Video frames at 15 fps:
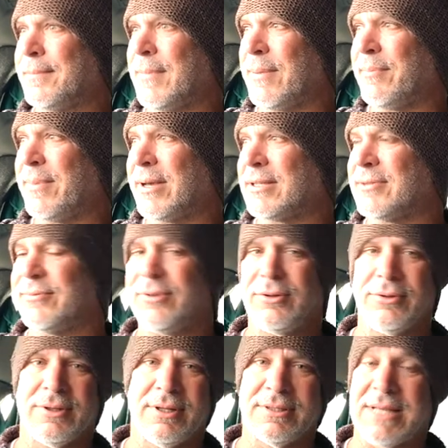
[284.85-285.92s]
Maybe make some
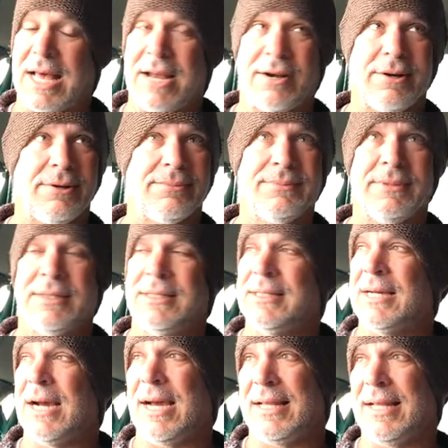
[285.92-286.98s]
phone calls. I don't know.
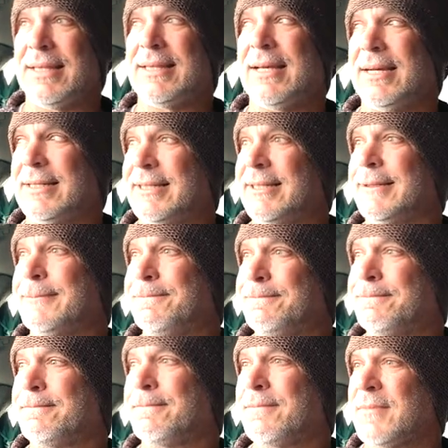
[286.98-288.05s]
I like the idea.
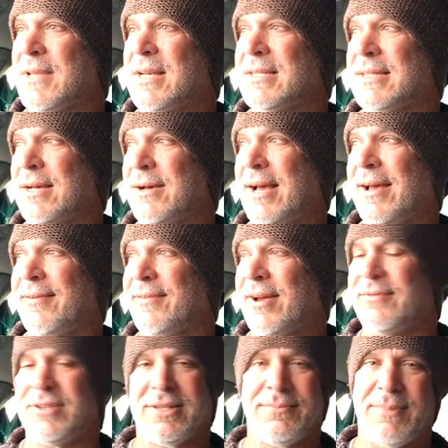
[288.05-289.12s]
Because
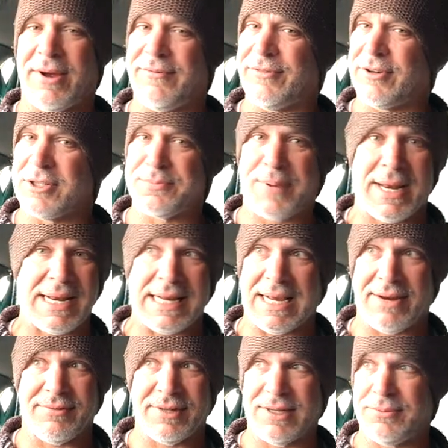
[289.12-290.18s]
my first
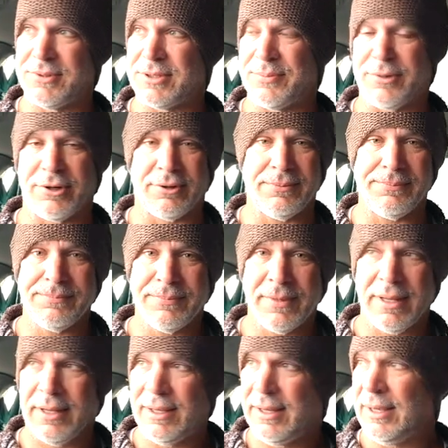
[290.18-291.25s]
painting I ever did was a mural,
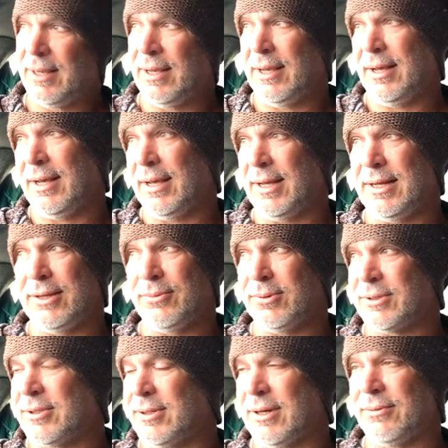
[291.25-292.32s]
and it
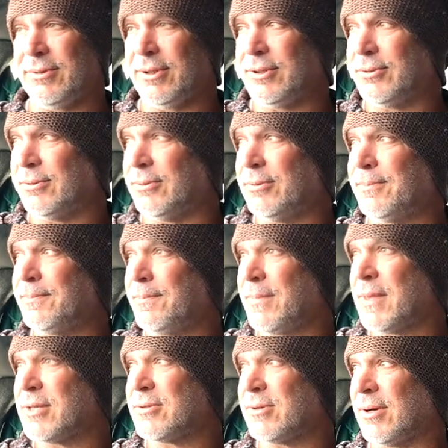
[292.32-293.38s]
turned out really cool.
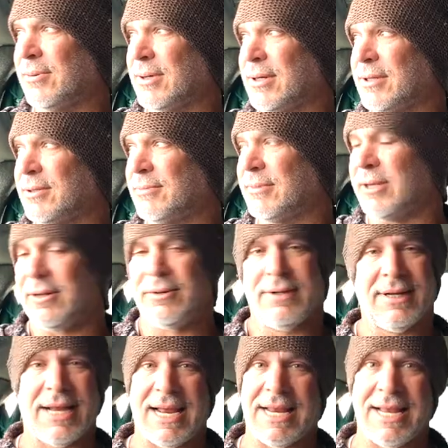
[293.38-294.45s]
So I want to, you know,
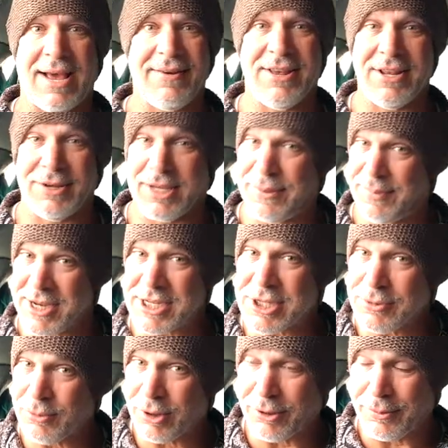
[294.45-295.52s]
a
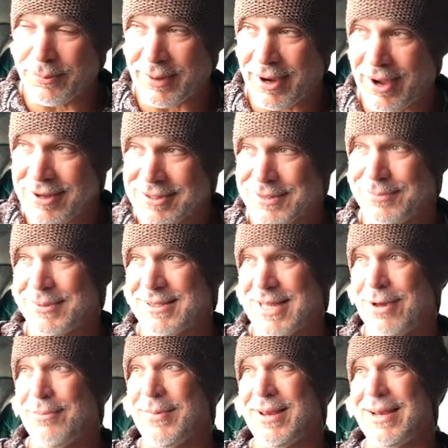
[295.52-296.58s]
commission work would be awesome, because
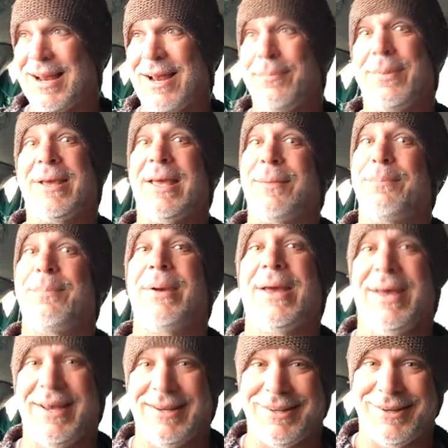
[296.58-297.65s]
that would mean I'd be getting
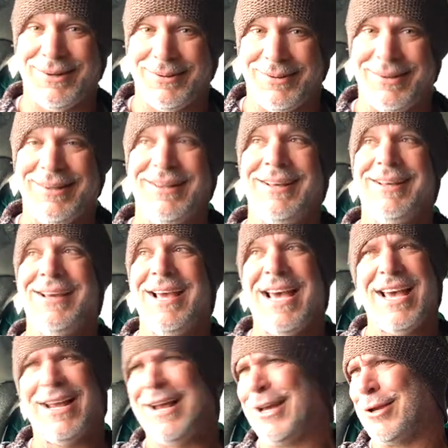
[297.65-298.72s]
paid to do
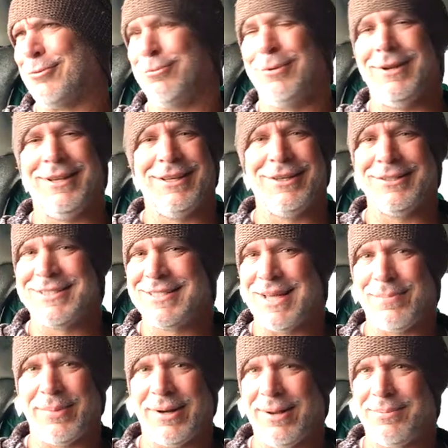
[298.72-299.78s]
it. and I could really
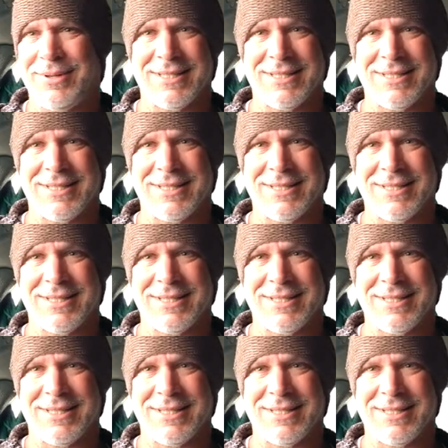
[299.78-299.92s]
step it up.